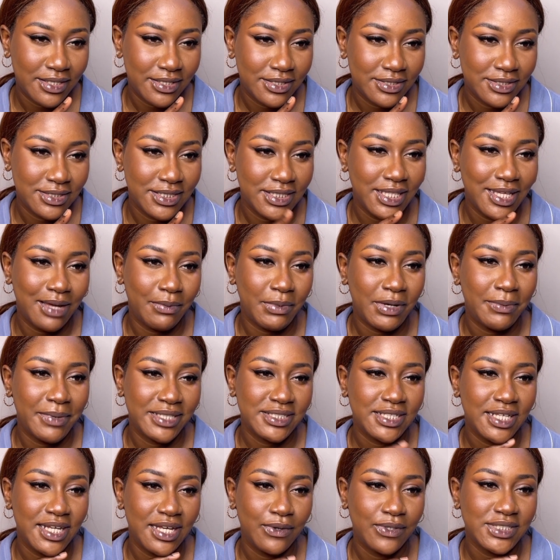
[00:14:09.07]
The thing about
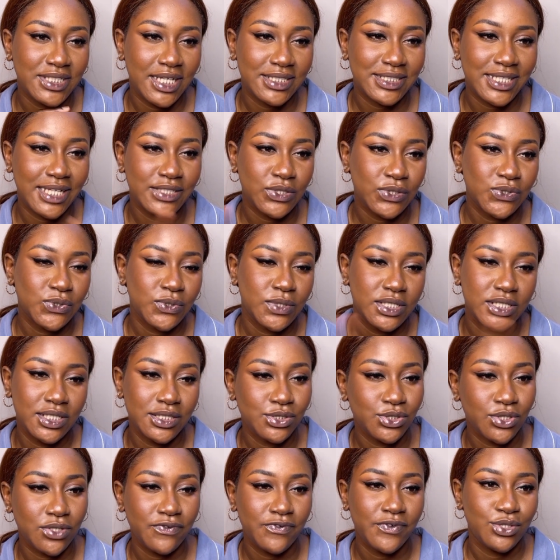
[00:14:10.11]
micellar water is that it also cleans
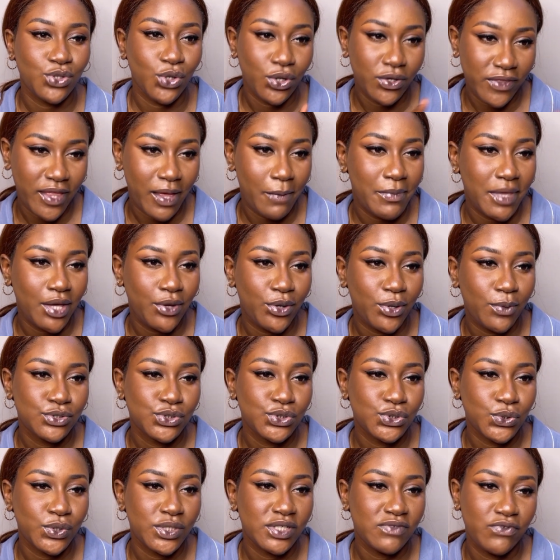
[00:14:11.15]
off your other makeup,
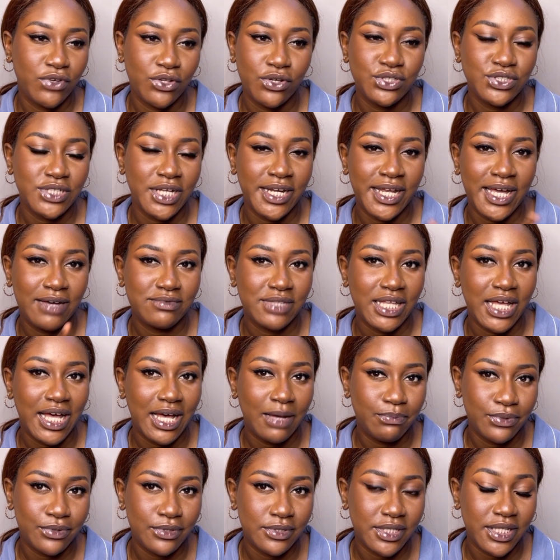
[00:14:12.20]
so if you're not trying to have that
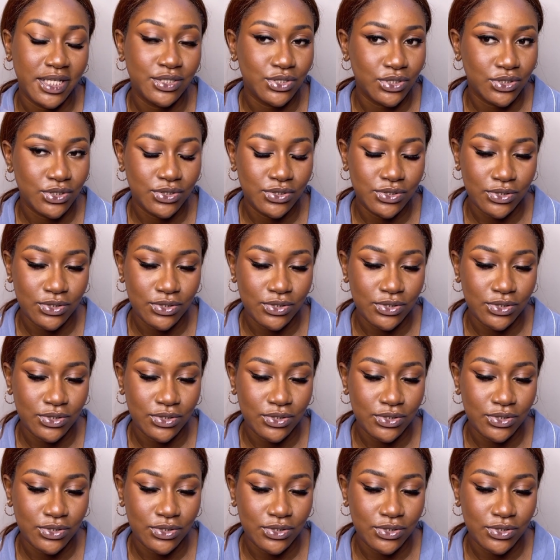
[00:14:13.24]
happen, then just use